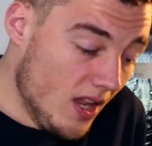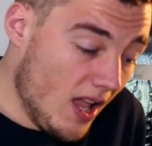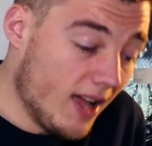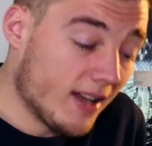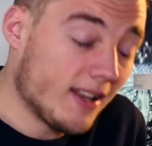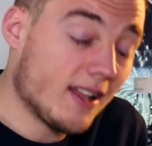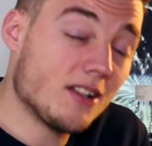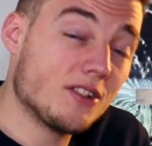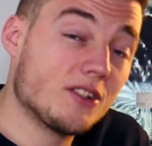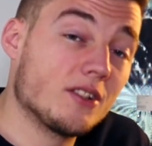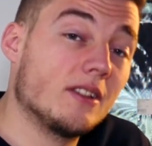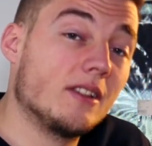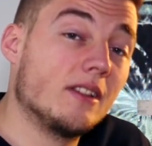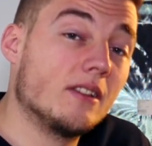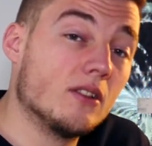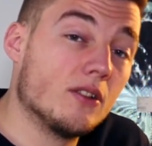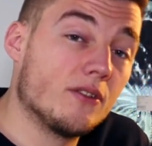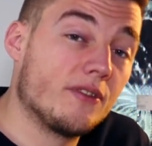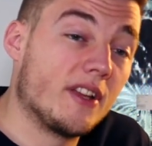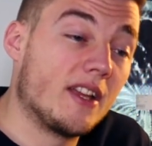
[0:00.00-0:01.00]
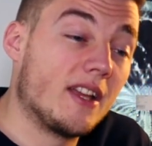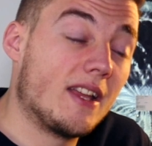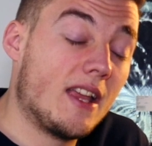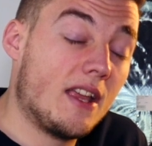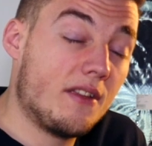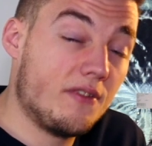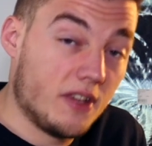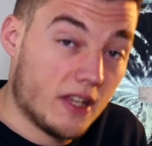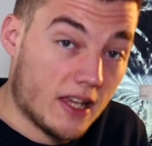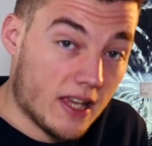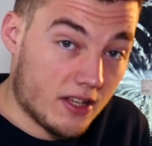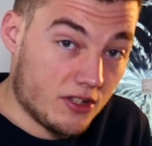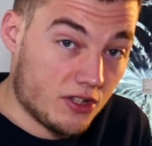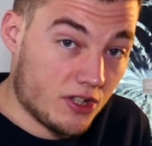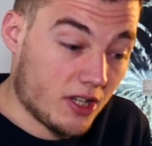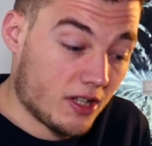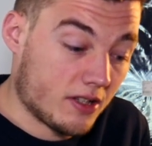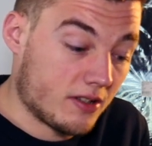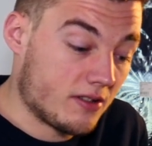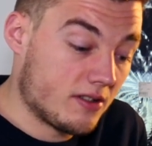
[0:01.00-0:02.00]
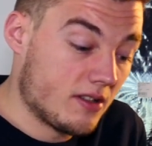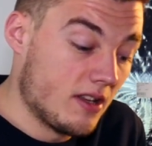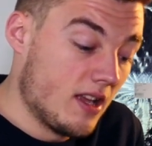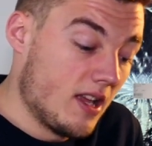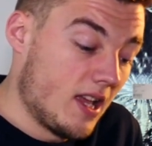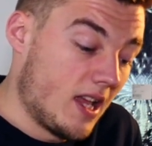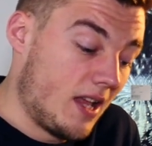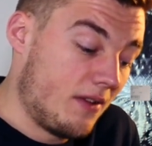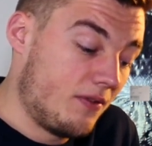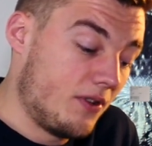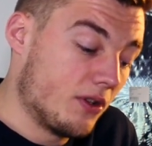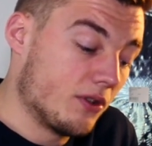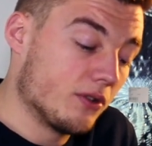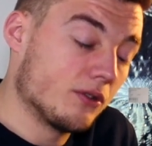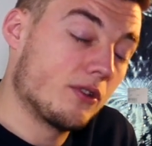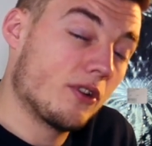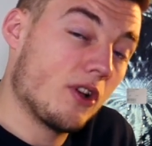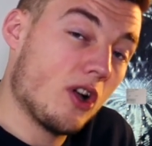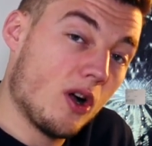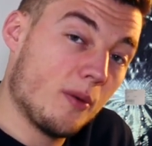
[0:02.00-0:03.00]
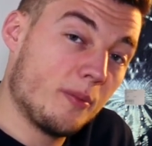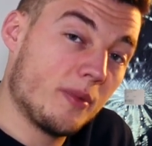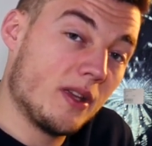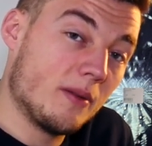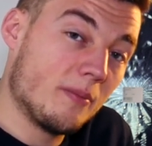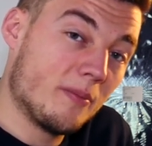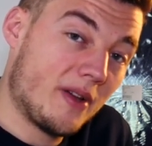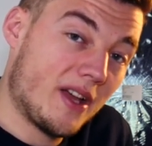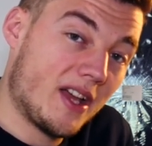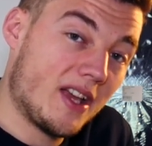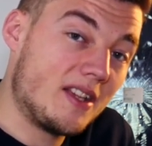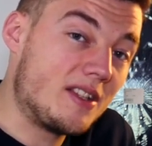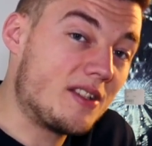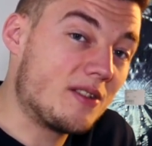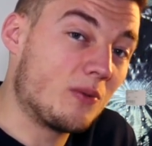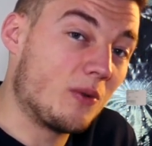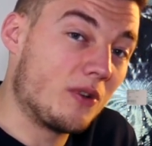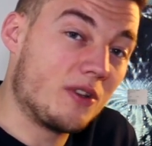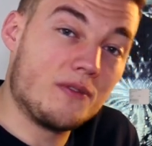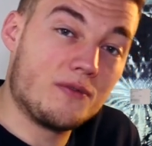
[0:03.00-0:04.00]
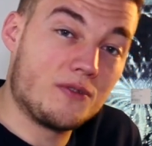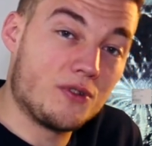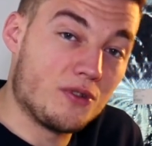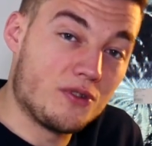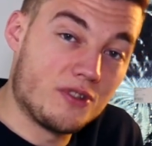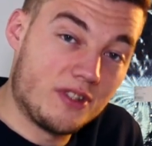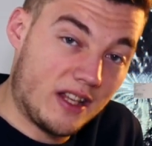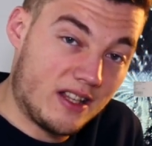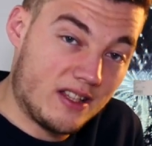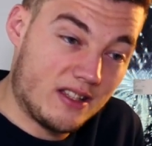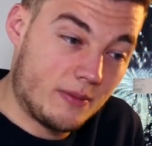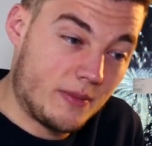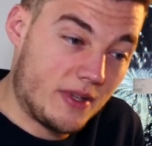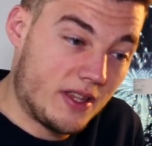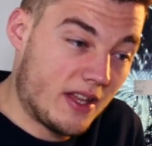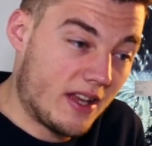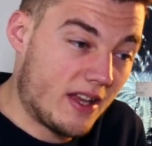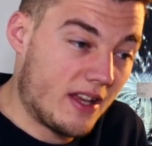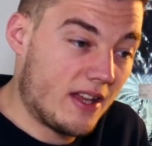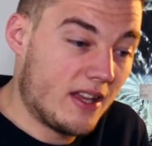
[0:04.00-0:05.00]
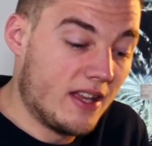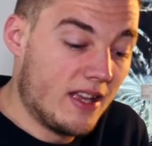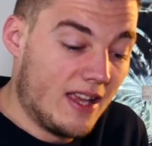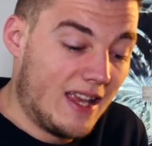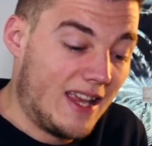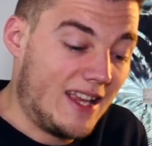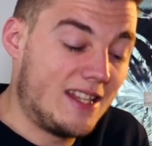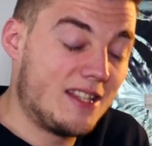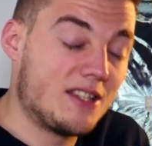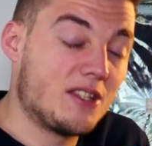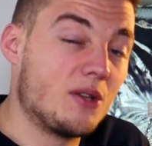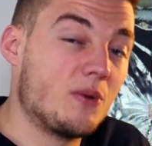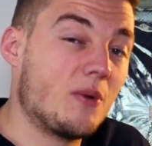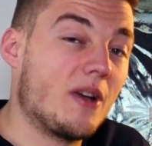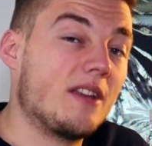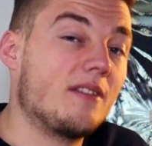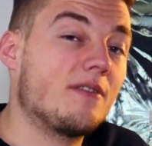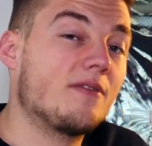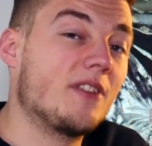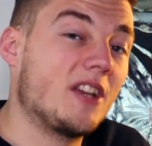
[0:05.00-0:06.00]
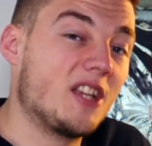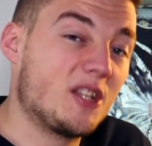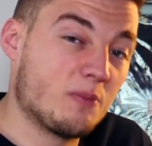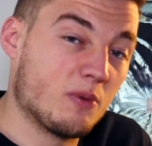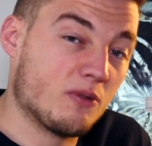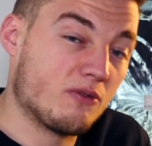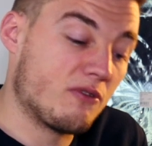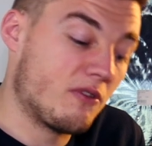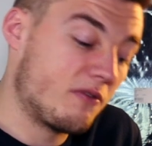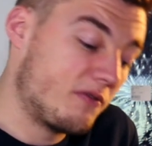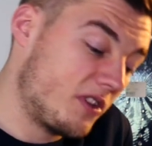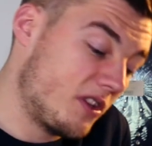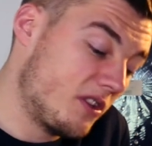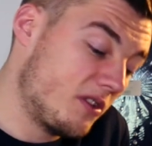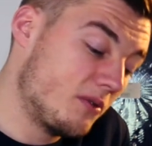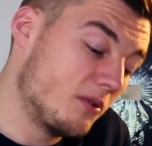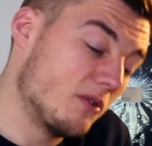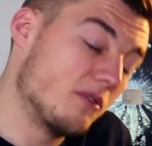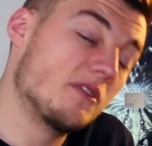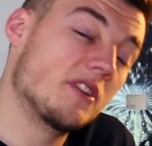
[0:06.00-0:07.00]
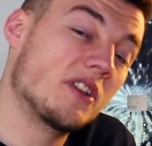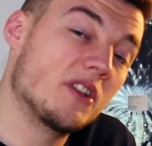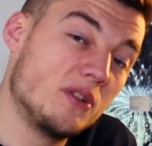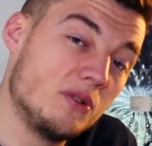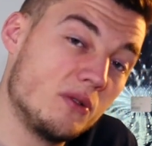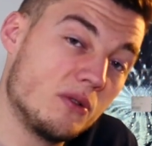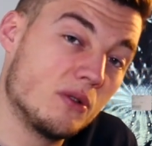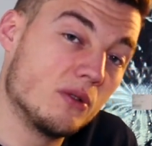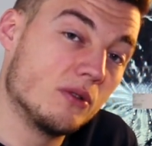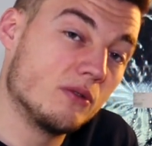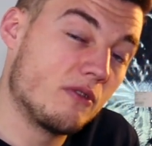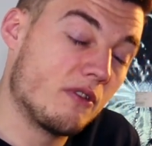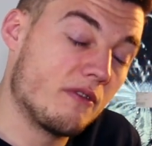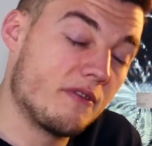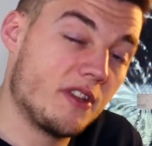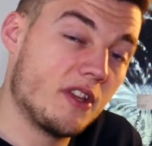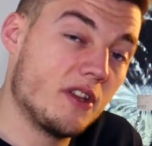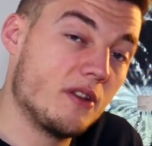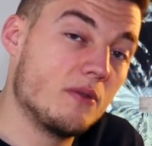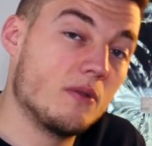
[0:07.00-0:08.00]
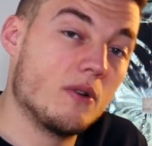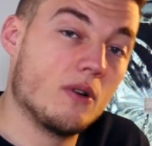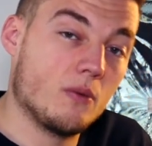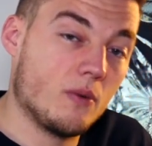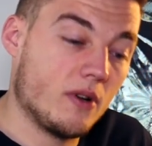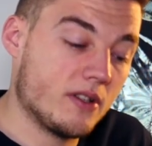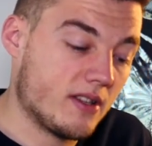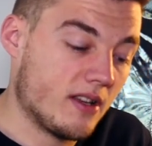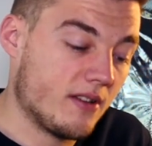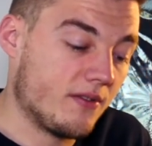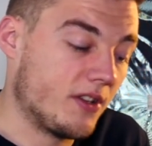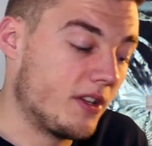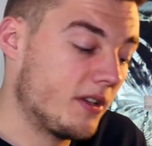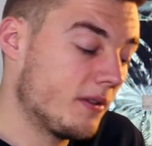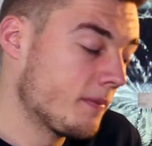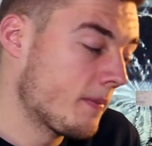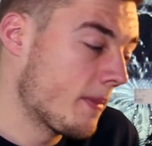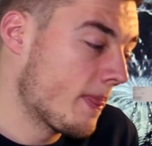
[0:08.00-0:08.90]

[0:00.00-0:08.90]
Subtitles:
I'd actually love it if you get a chance, if you could copy and paste what you've just sent to me there into a Facebook review or a Google review or whatever.